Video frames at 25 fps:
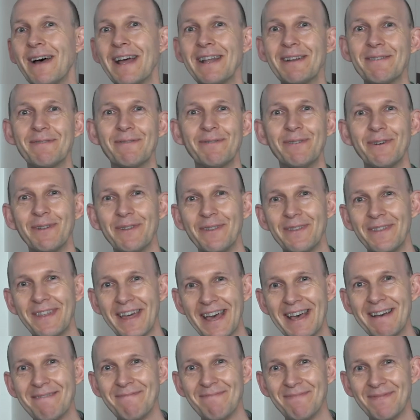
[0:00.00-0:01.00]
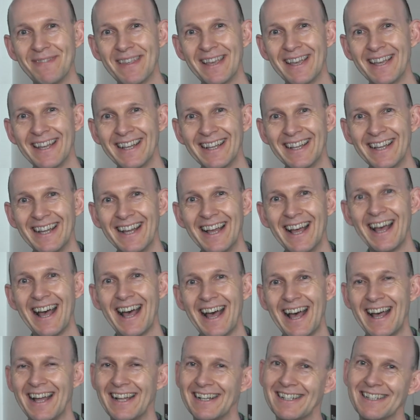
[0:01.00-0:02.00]
and for them,
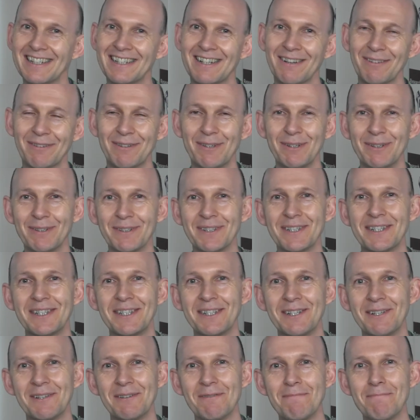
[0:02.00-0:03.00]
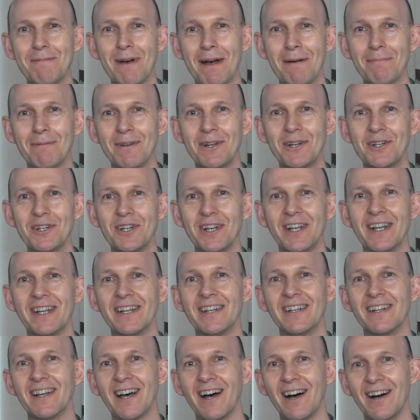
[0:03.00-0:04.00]
and of course to publish
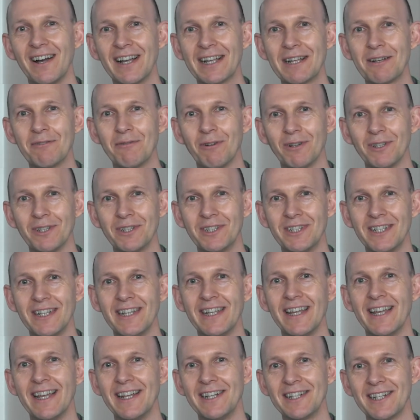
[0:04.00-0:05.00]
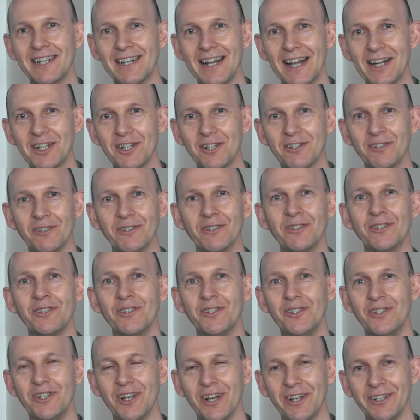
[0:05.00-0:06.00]
in high quality international
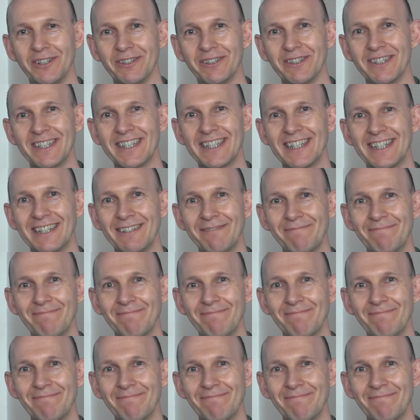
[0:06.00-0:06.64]
journals.